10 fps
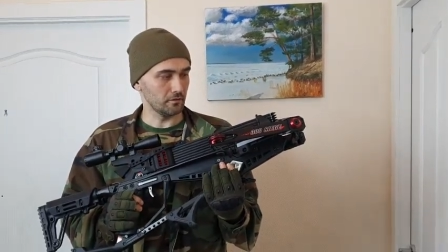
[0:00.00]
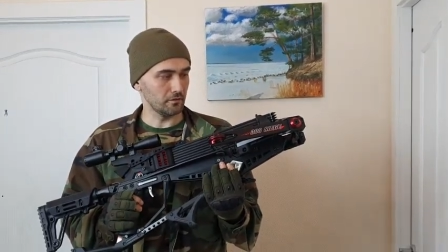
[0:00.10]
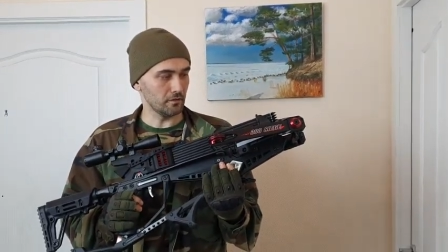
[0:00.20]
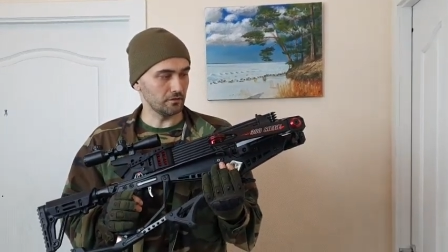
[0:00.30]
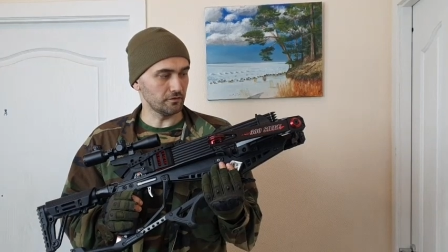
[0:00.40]

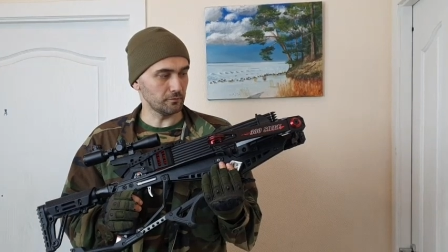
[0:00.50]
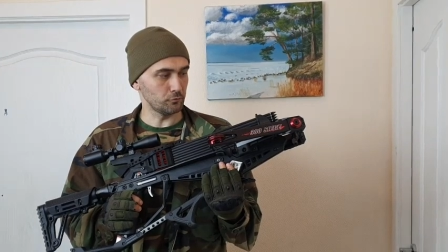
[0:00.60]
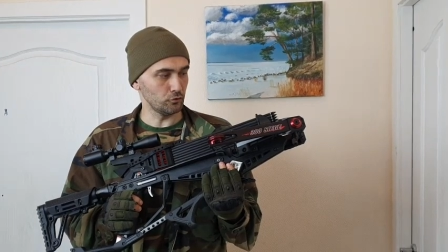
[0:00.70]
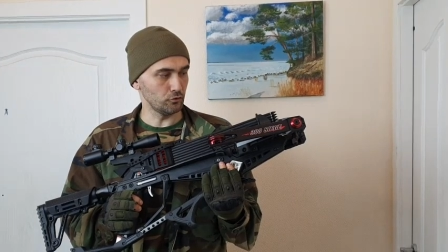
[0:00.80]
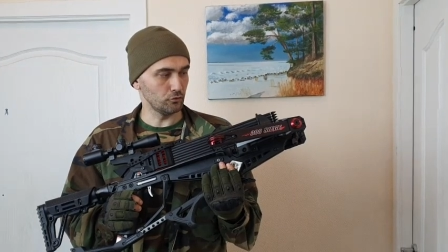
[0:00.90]
it's up
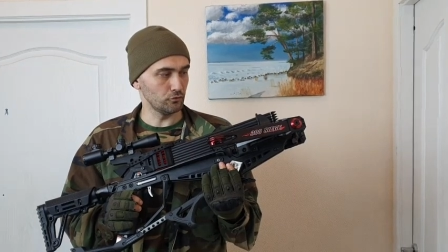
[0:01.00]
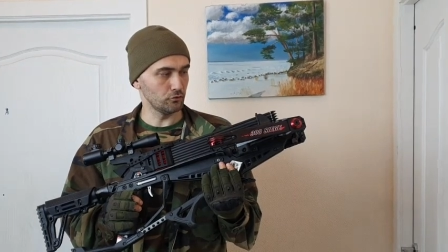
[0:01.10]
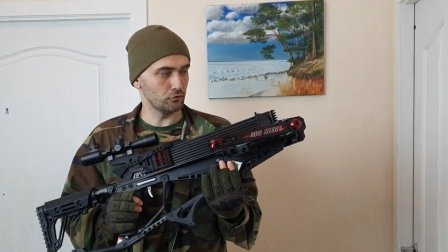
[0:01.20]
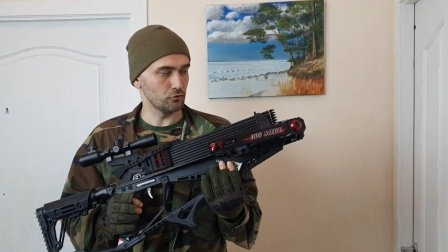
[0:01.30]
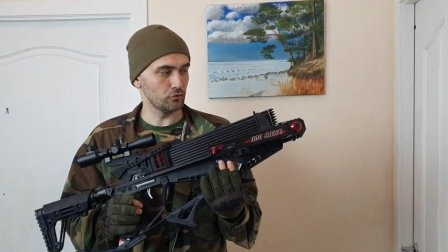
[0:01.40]
to you
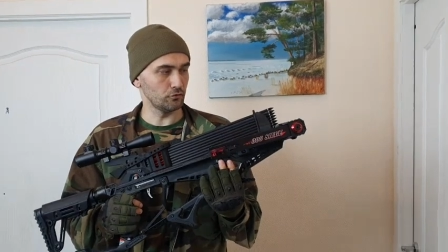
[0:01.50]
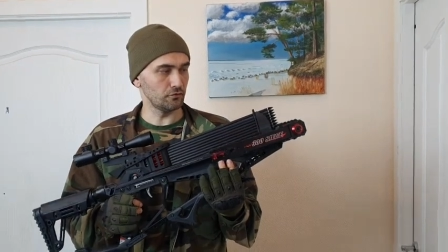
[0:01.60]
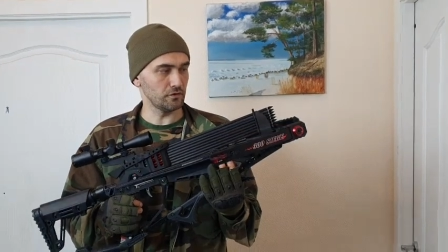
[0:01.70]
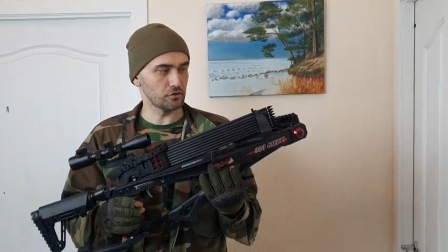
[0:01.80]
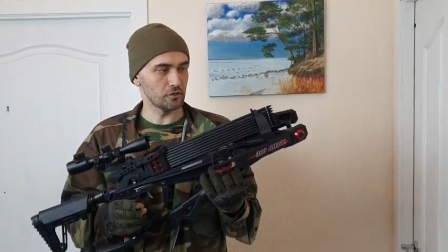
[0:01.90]
to choose
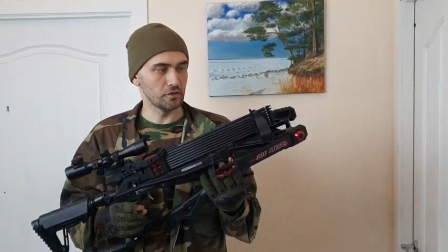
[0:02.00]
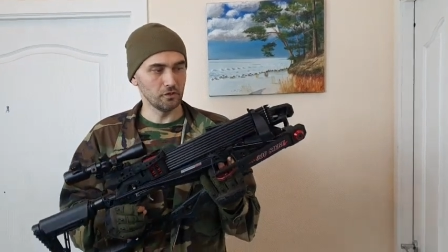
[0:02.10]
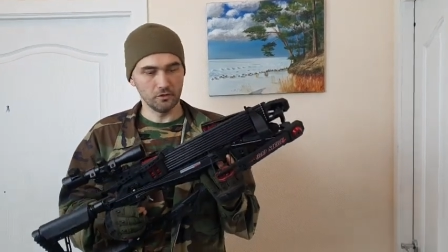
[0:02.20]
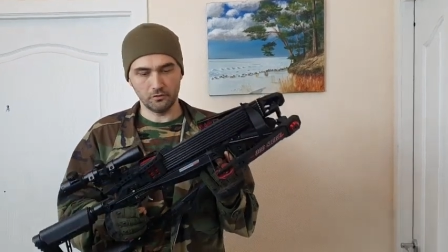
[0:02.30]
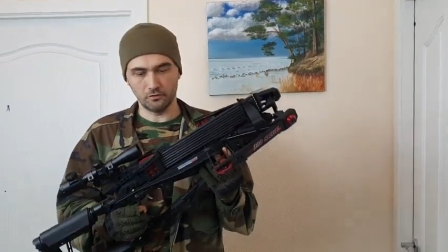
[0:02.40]
which
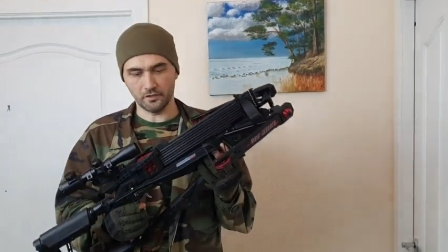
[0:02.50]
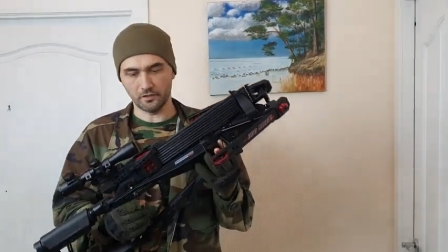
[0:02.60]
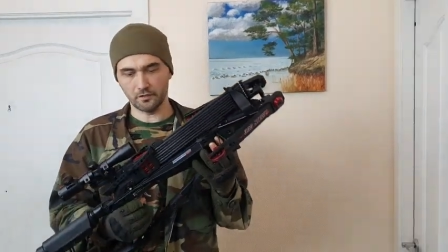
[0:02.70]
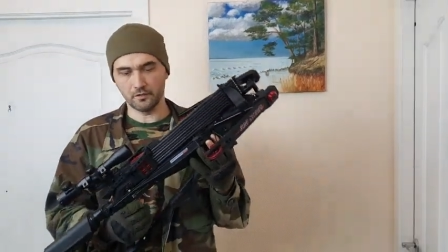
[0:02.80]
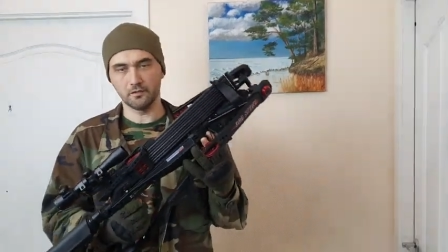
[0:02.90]
you
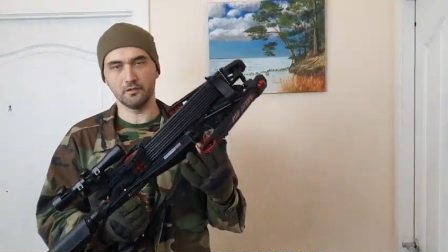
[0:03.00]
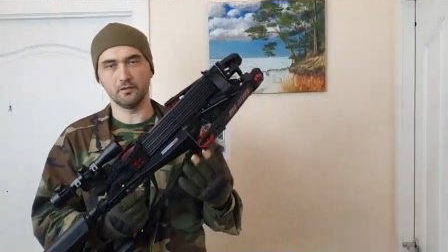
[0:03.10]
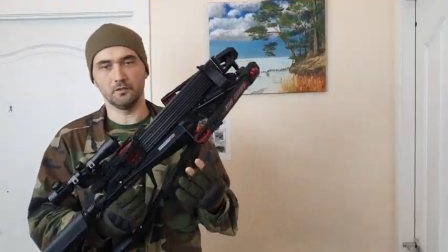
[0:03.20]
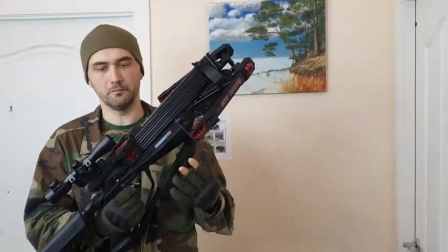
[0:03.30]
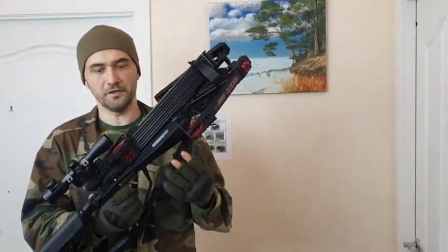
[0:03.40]
like
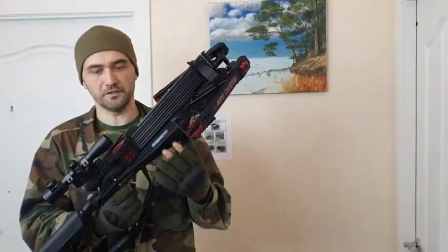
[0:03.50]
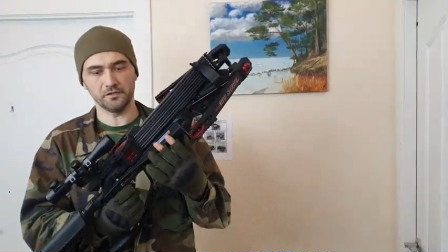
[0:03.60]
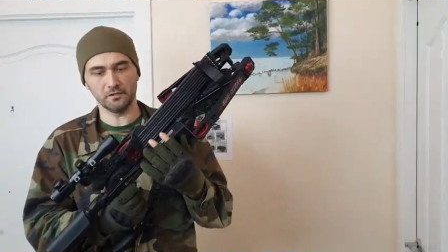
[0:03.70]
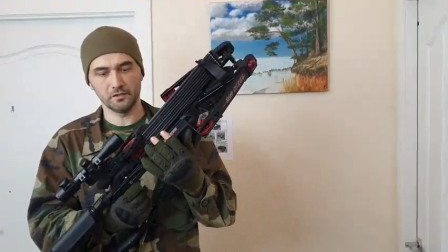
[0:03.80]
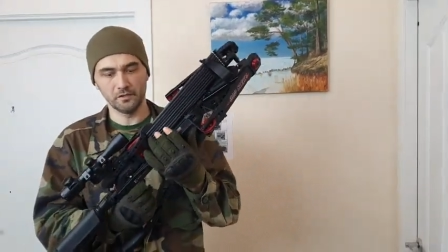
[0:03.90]
better.